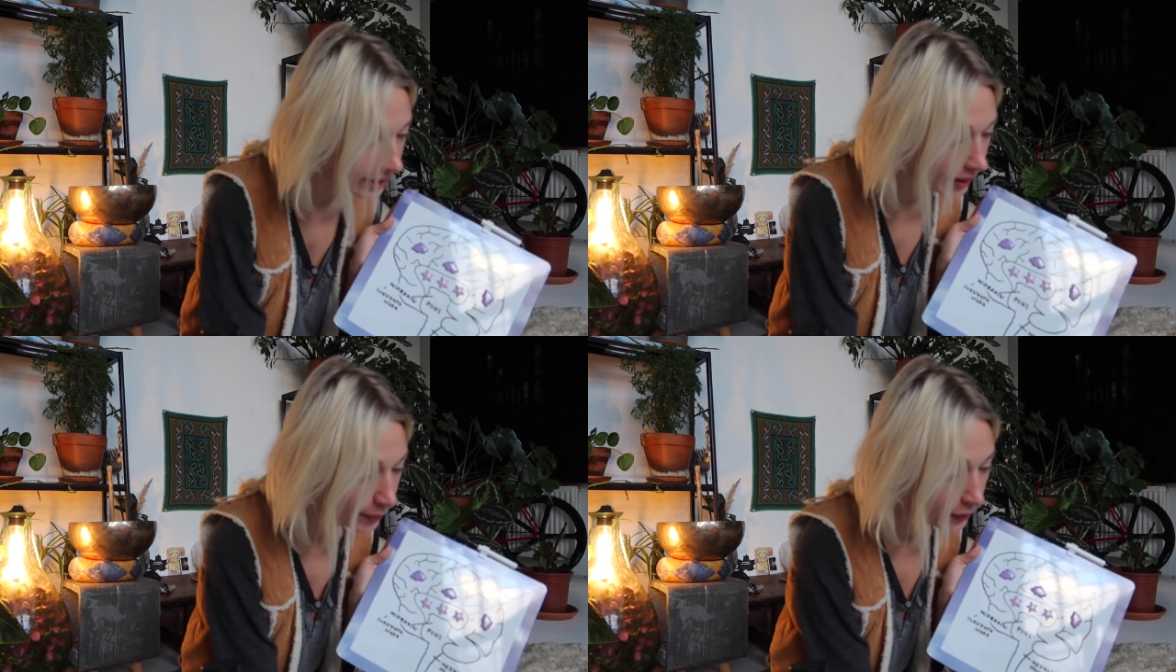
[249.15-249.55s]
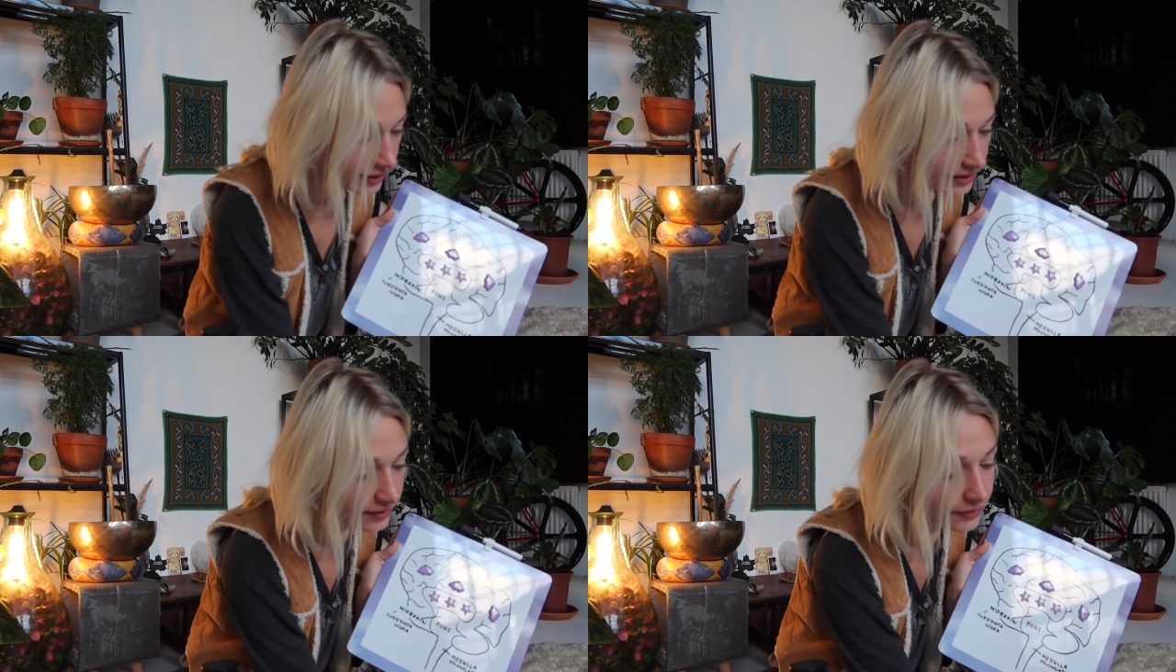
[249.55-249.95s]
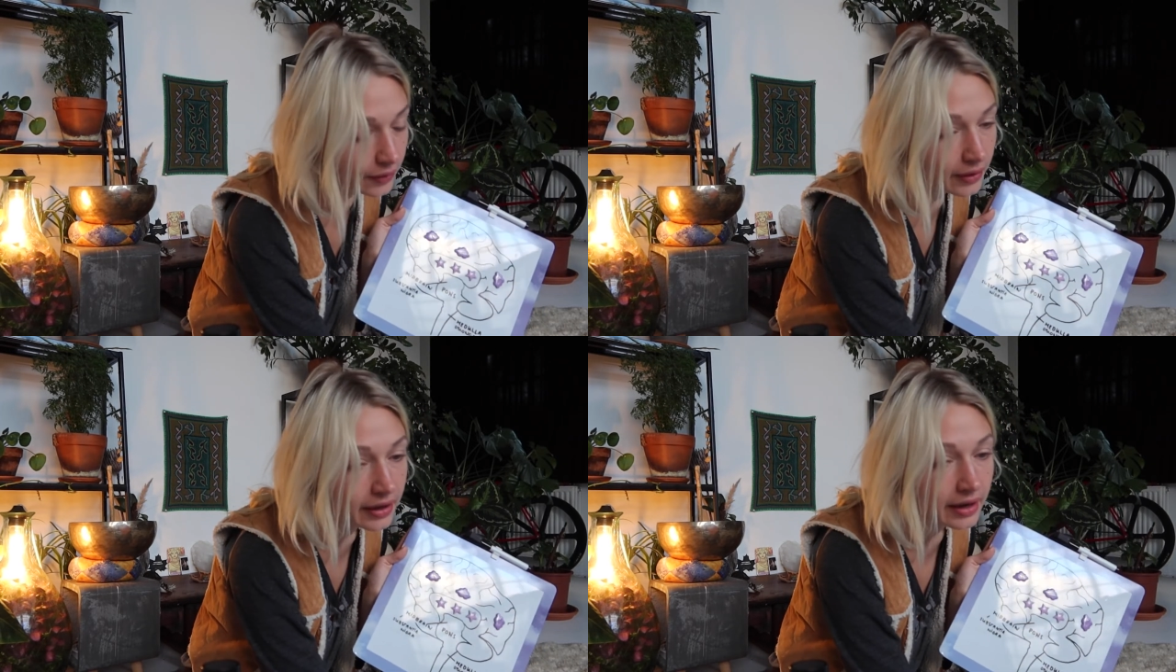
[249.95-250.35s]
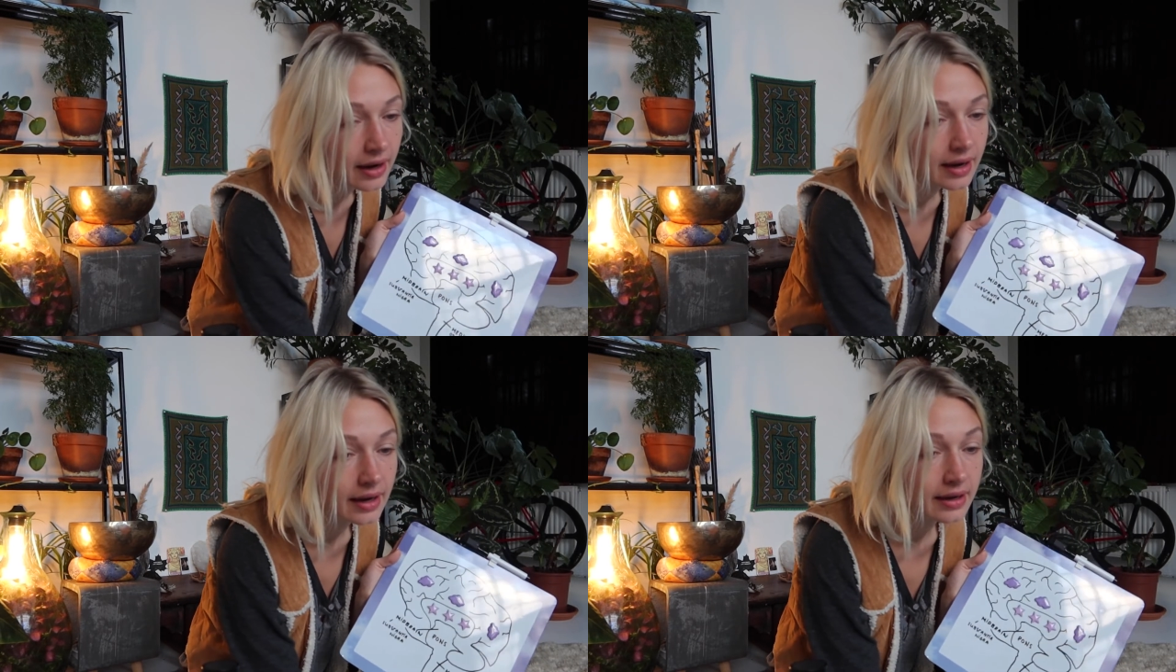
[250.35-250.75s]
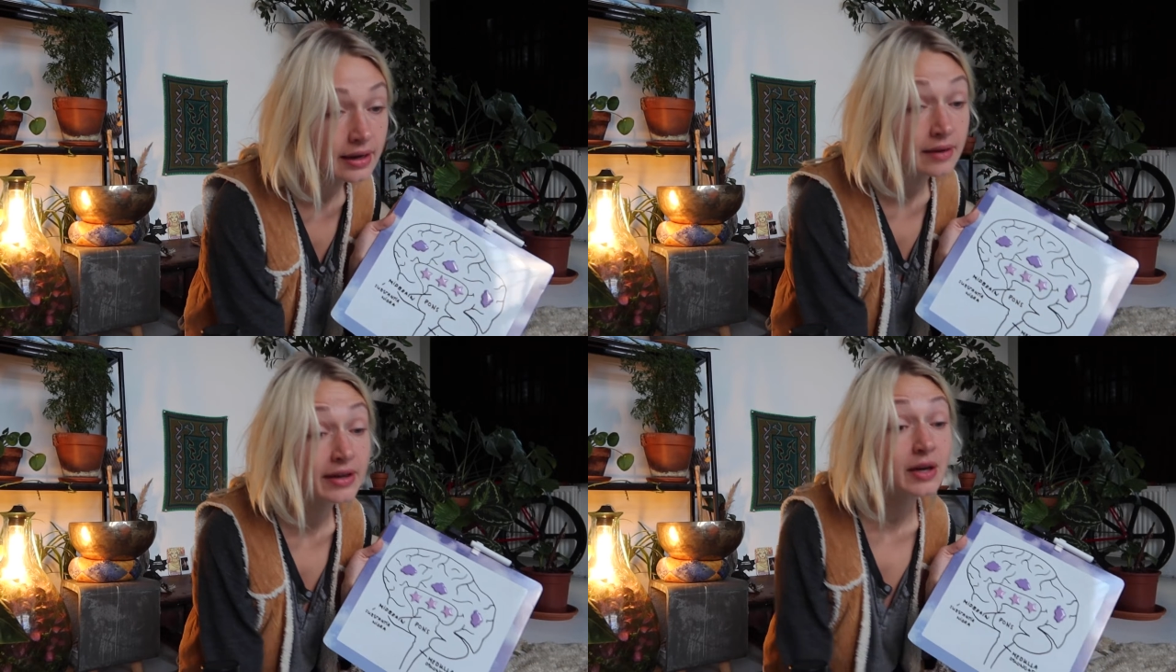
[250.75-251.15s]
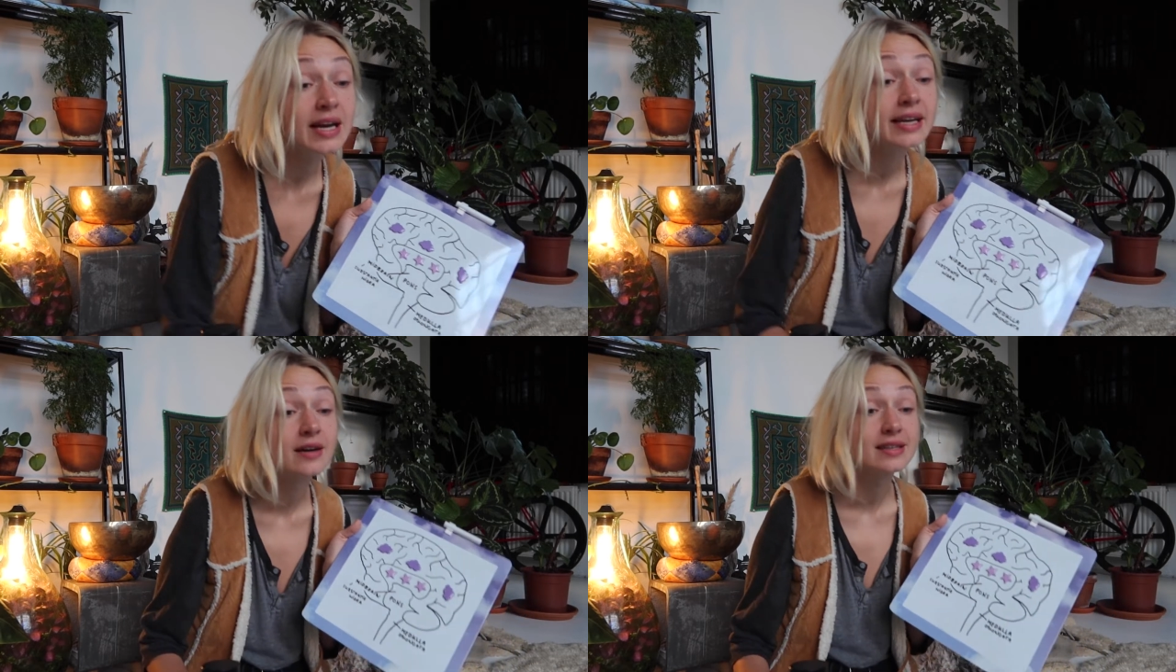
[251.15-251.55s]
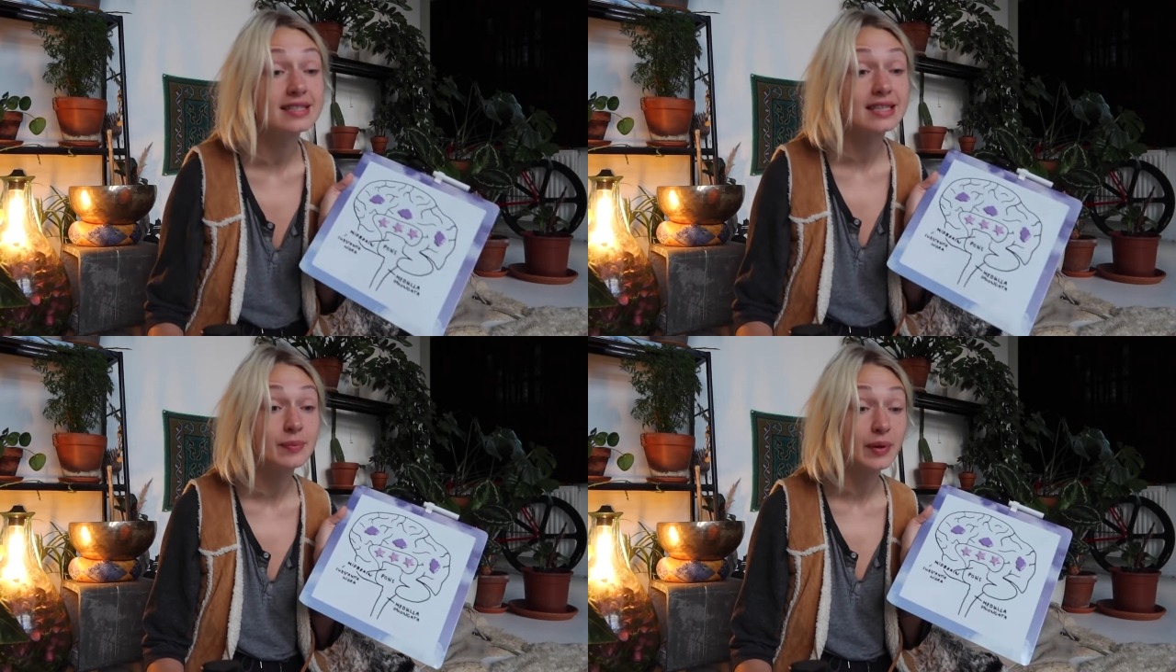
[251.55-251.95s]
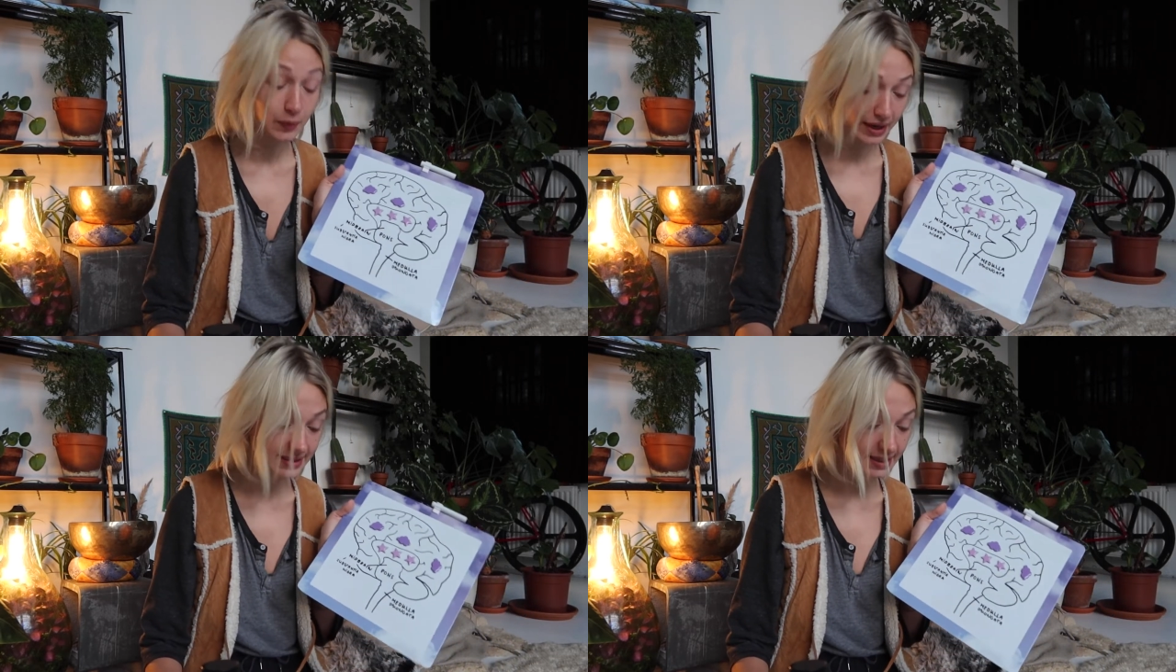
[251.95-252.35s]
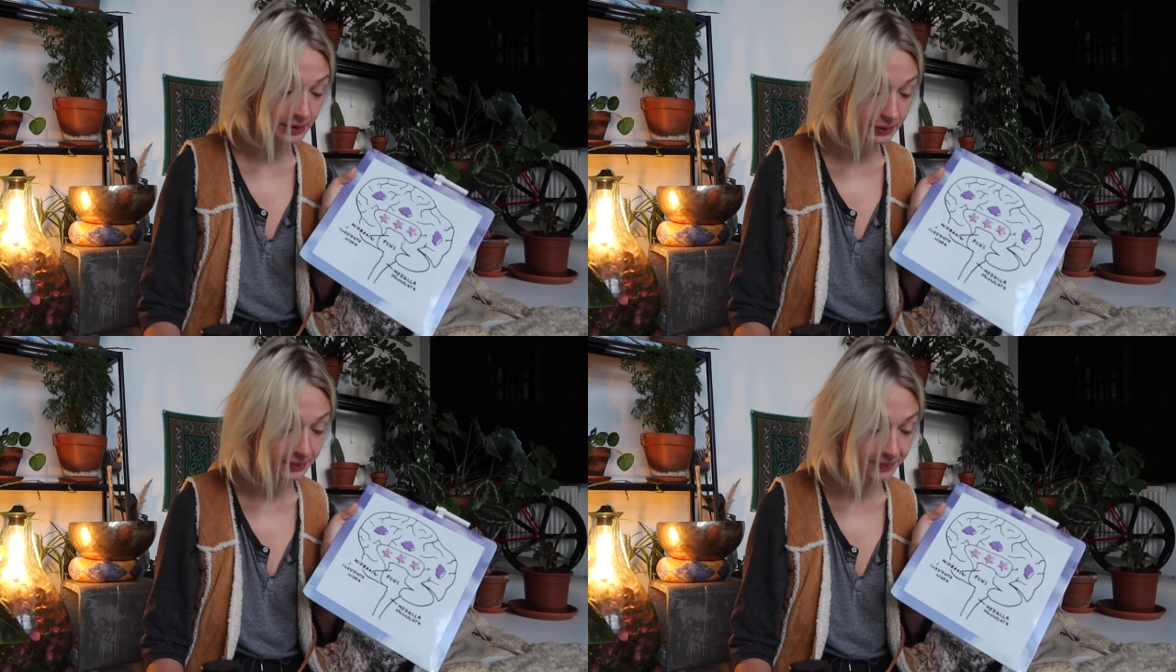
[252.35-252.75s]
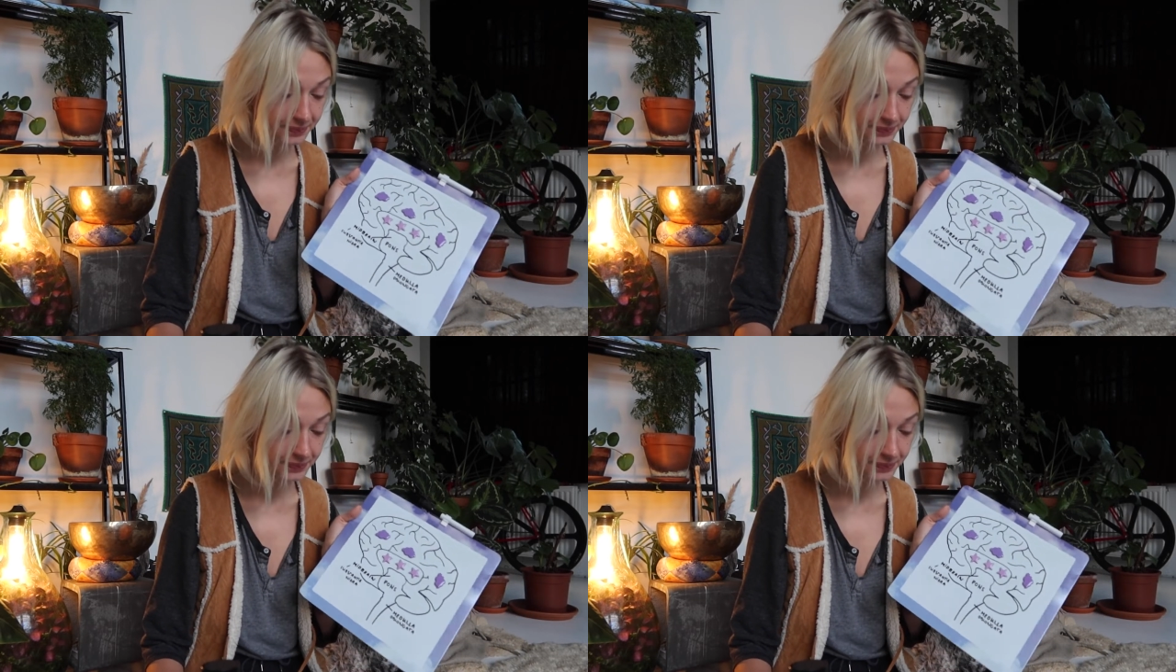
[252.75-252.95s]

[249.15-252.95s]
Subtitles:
important for regulating our sleep and wake cycle.